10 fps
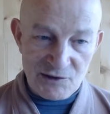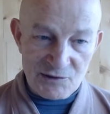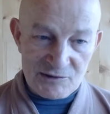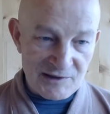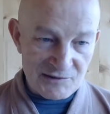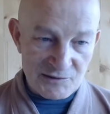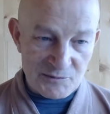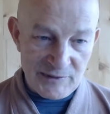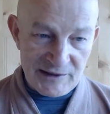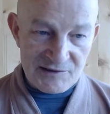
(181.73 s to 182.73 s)
does not
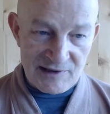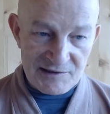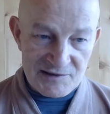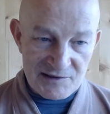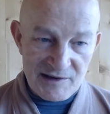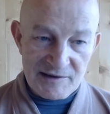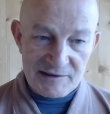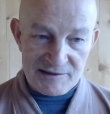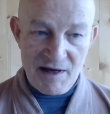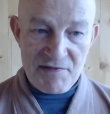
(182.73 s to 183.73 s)
make sense,
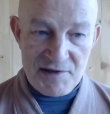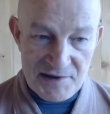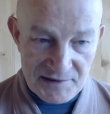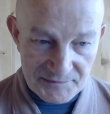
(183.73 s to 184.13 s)
nothing